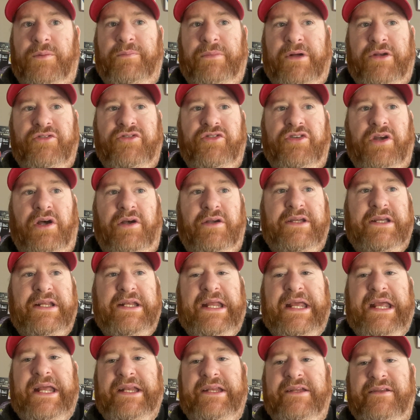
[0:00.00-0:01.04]
Montreal
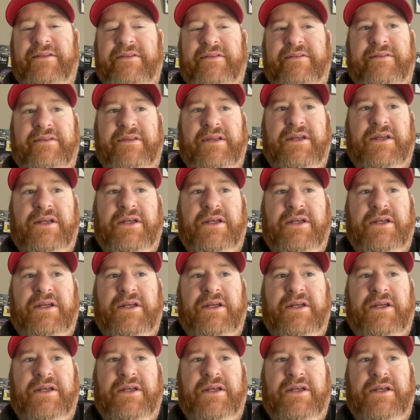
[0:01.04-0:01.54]
Canadiens,